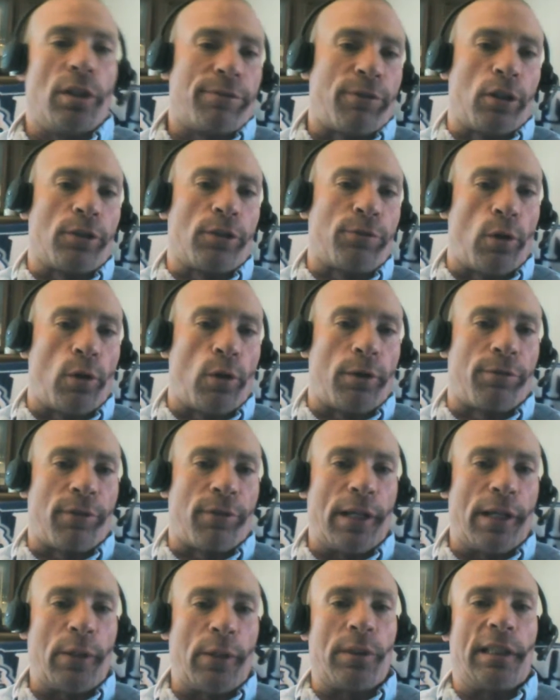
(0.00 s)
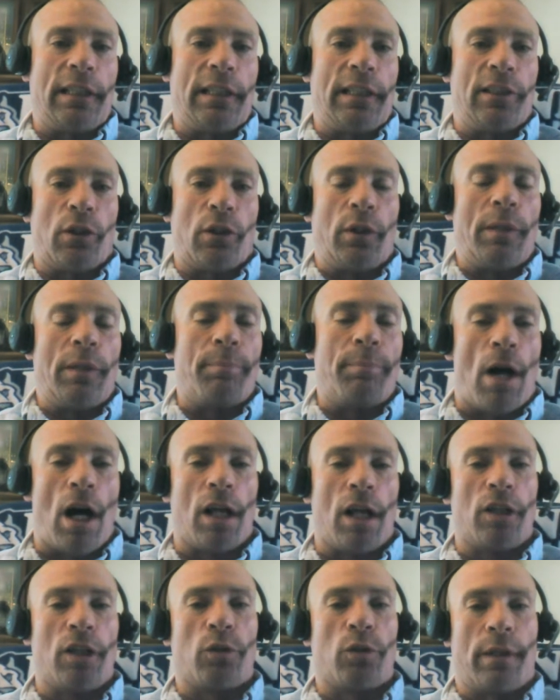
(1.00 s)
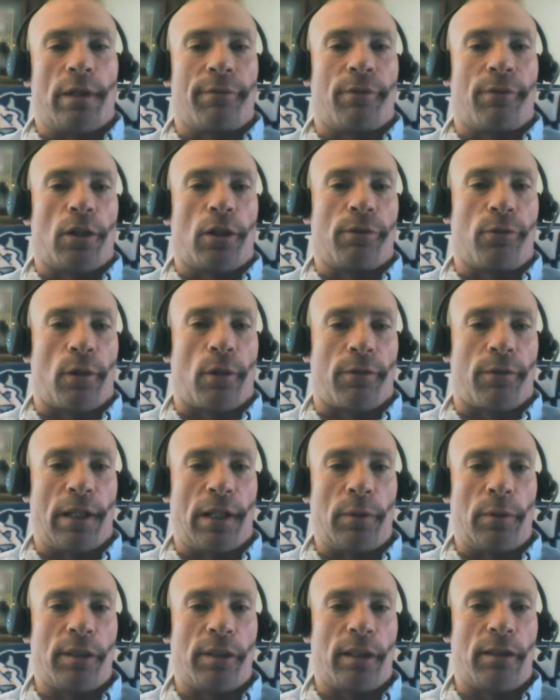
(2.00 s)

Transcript: first four frequencies so he bonds with the first four frequencies.